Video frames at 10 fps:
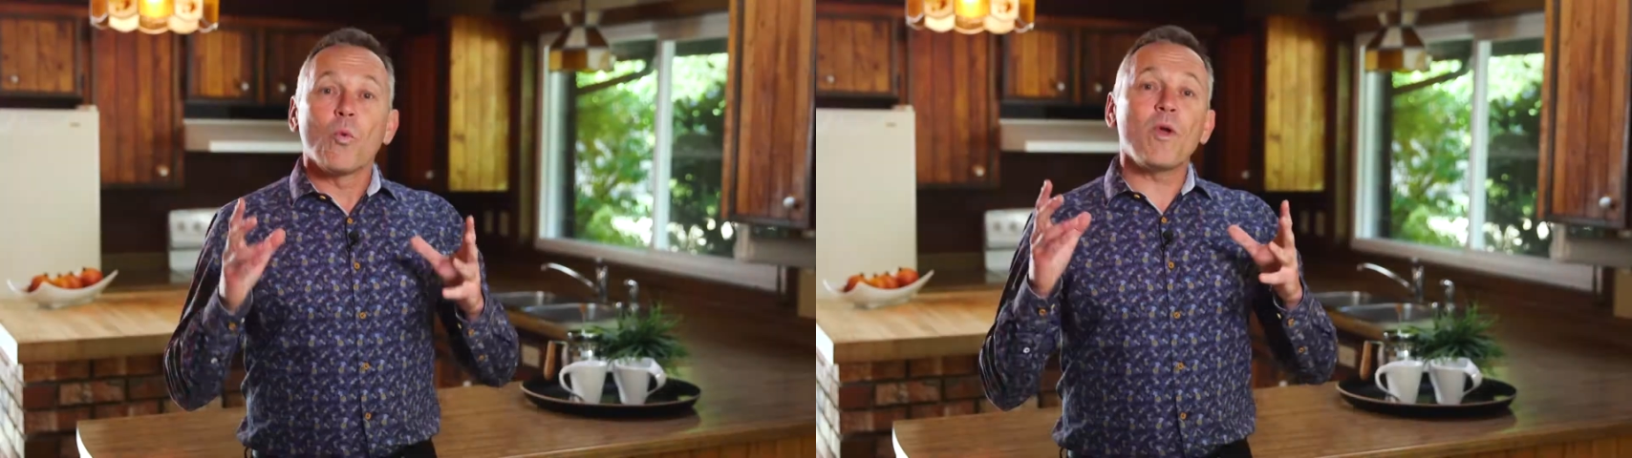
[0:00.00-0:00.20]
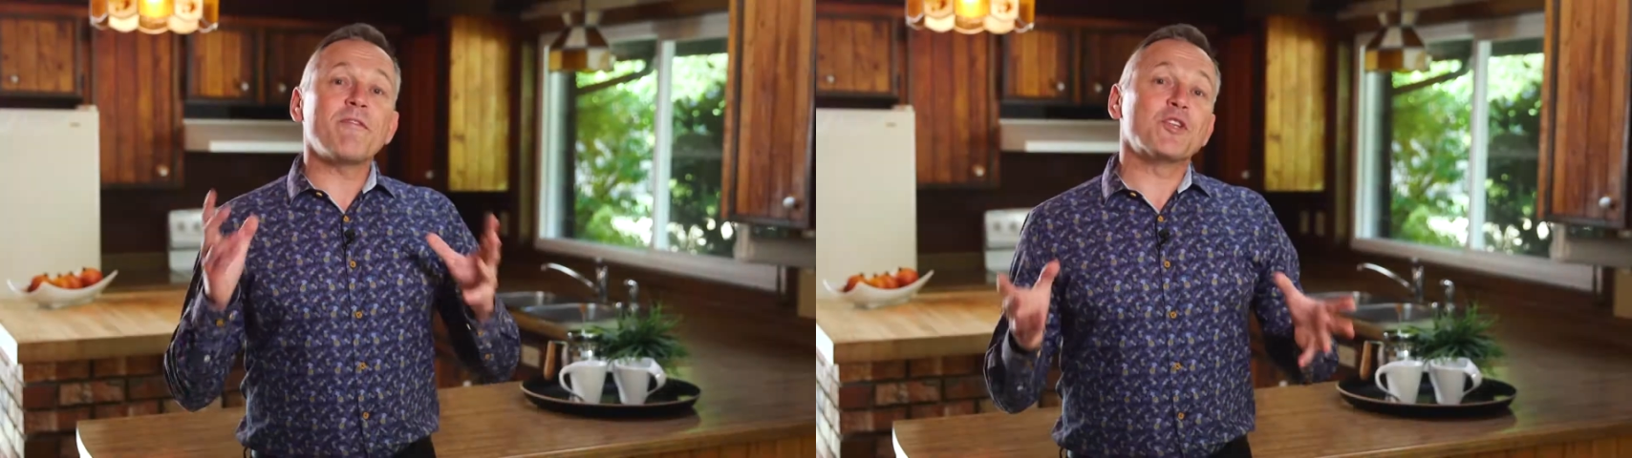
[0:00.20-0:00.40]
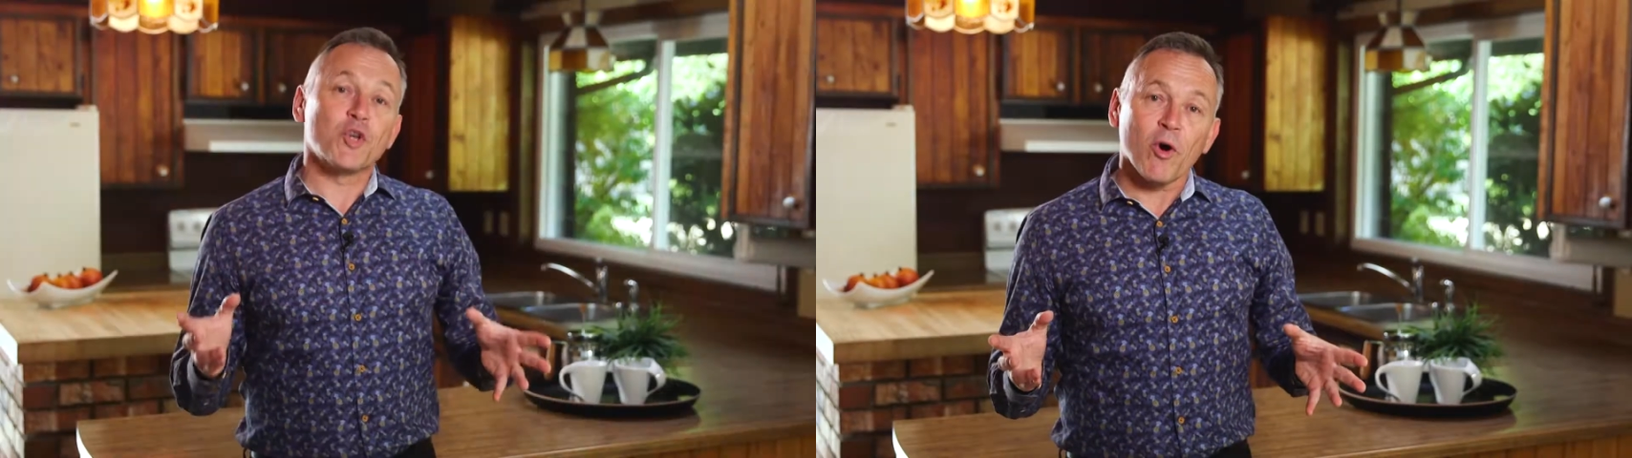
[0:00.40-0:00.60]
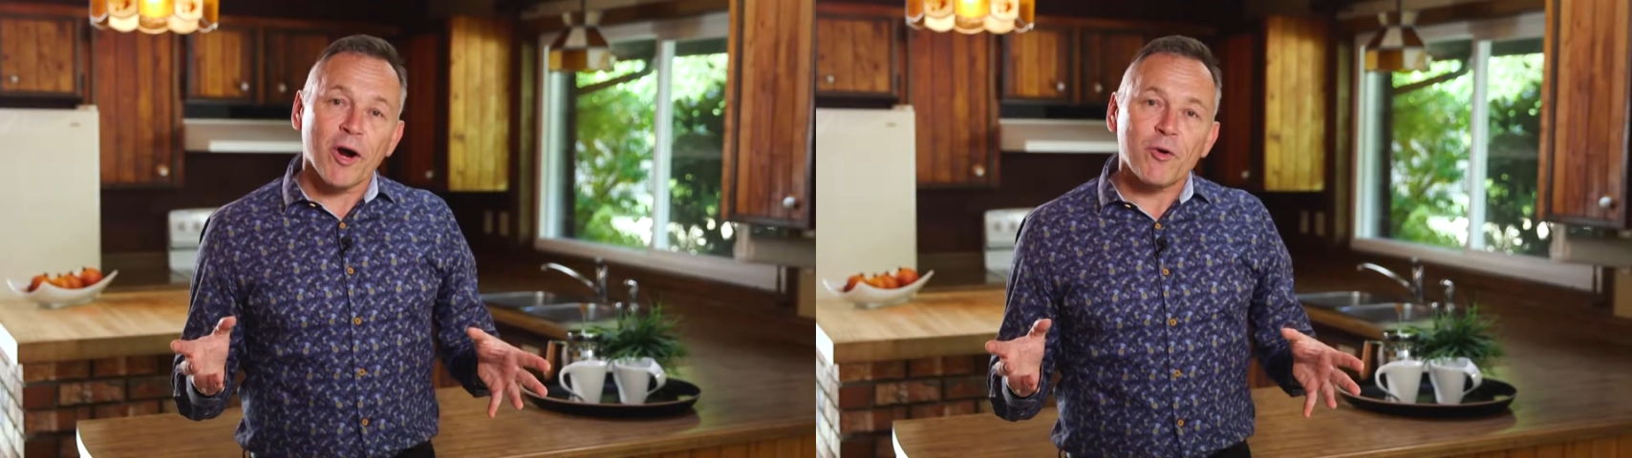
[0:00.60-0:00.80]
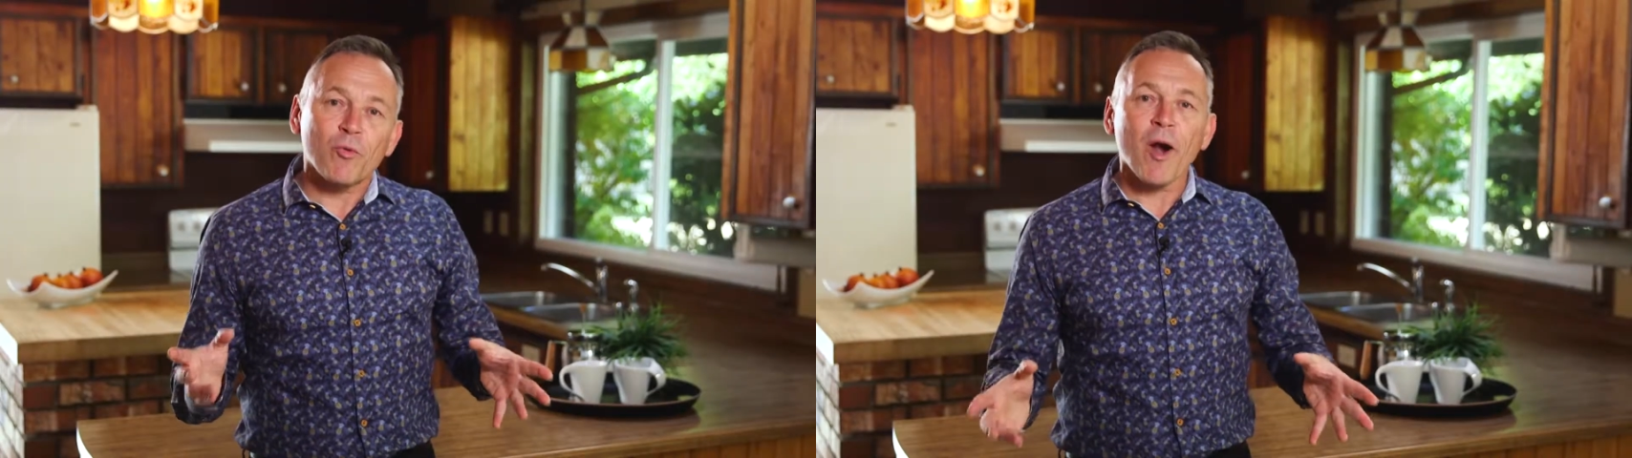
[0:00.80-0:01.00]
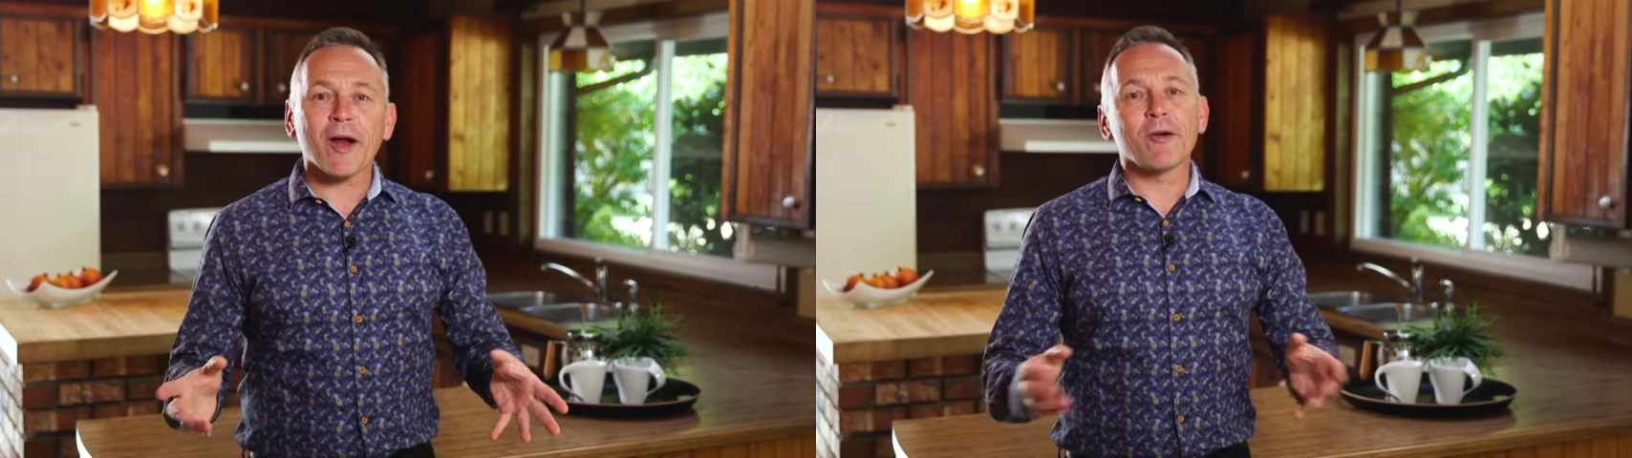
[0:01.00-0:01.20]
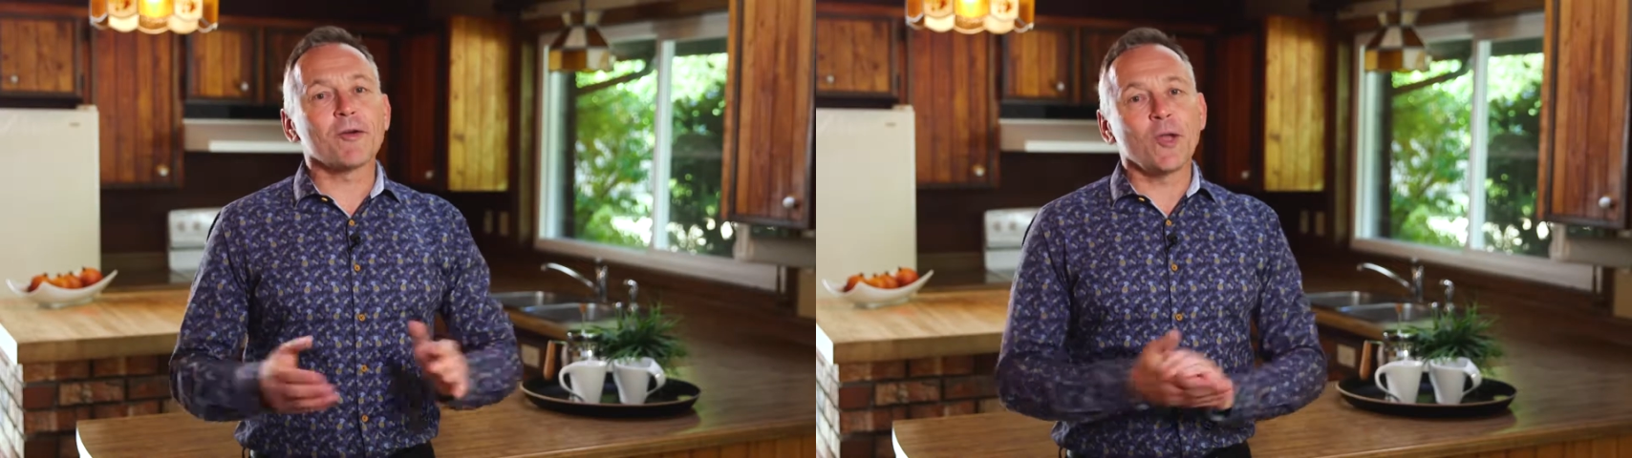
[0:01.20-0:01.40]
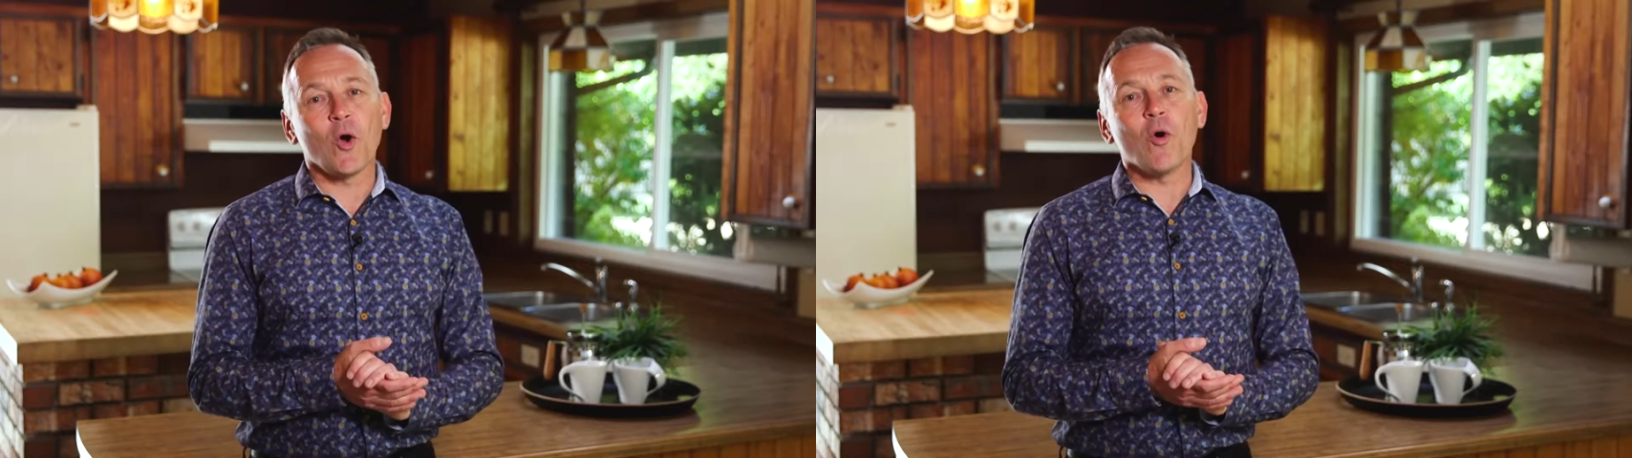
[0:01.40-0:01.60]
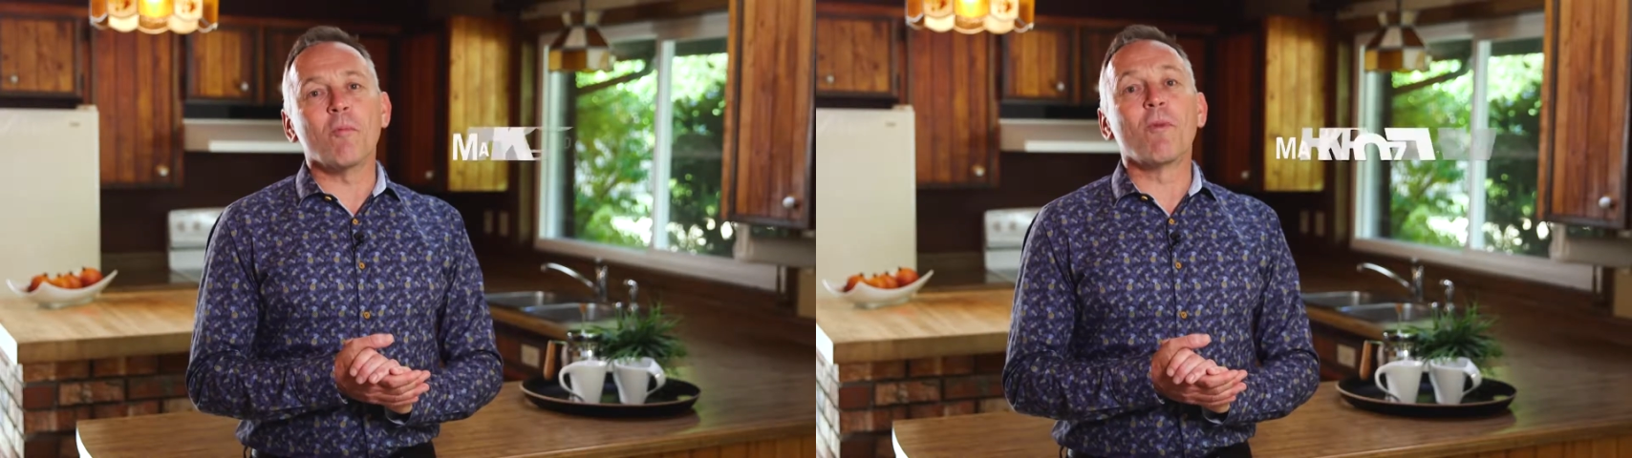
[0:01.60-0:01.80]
We've enjoyed record low